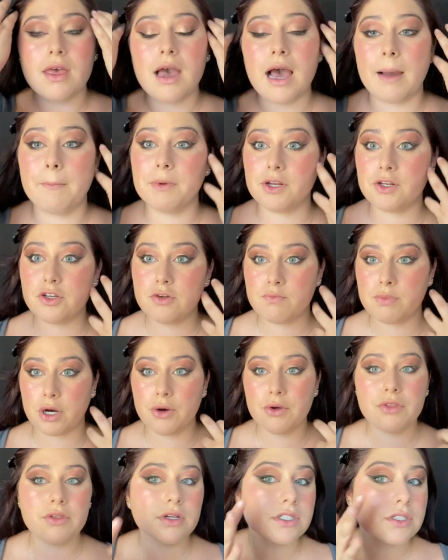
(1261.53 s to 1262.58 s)
I'm gonna do
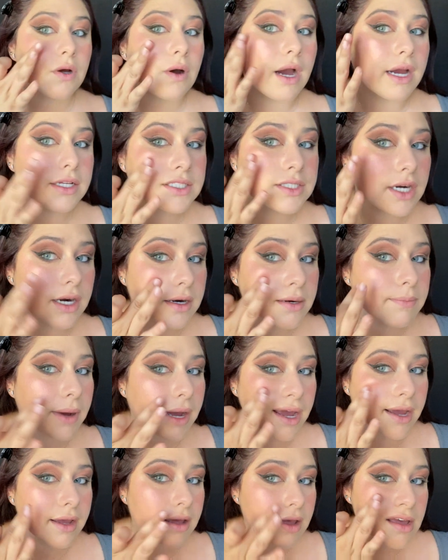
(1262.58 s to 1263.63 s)
both. So I start
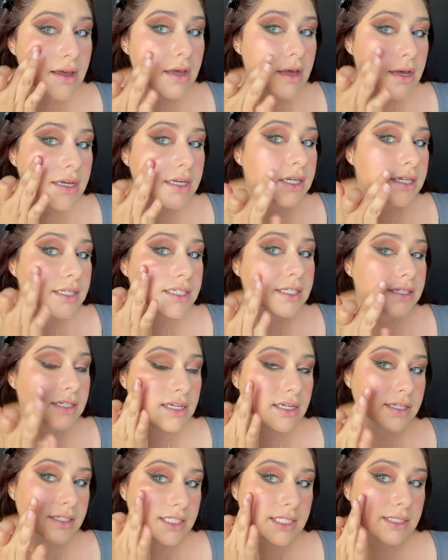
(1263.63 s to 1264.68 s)
by
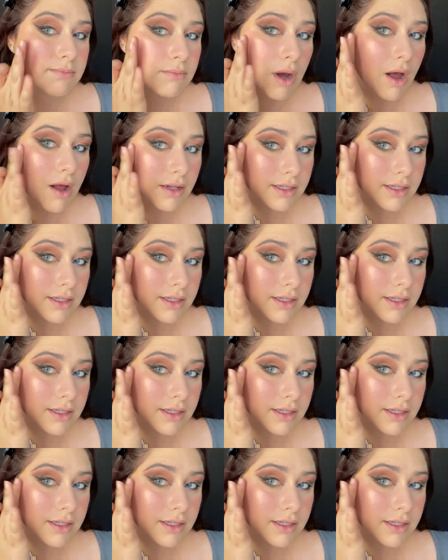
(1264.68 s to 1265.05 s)
small